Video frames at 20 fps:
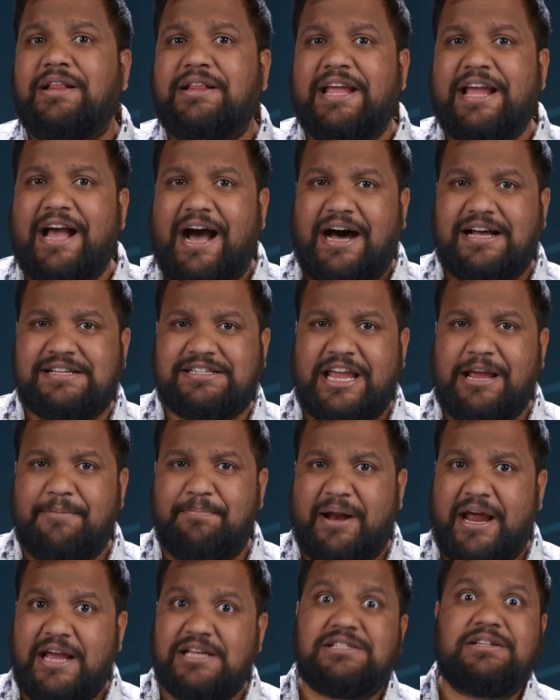the asking
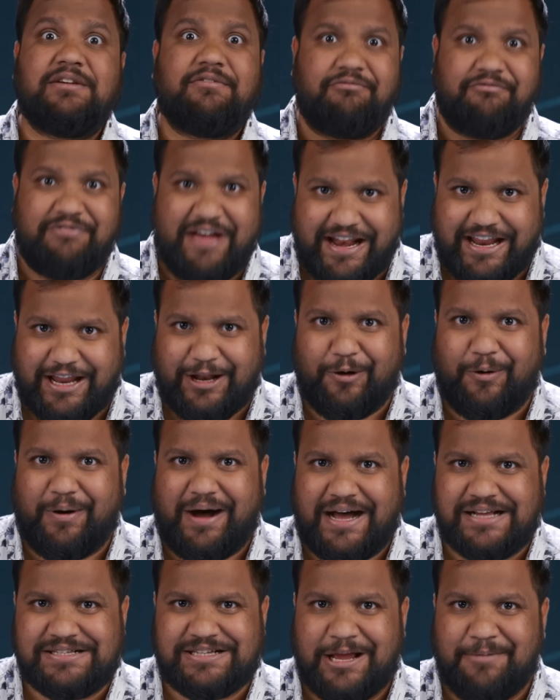price, very low
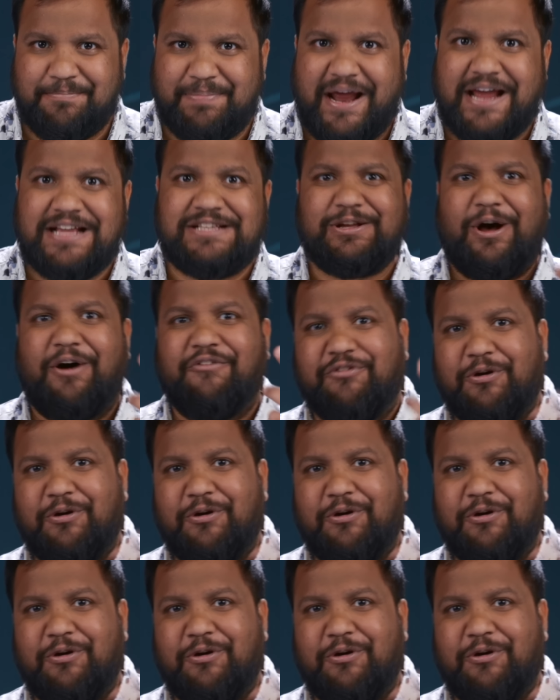asking price of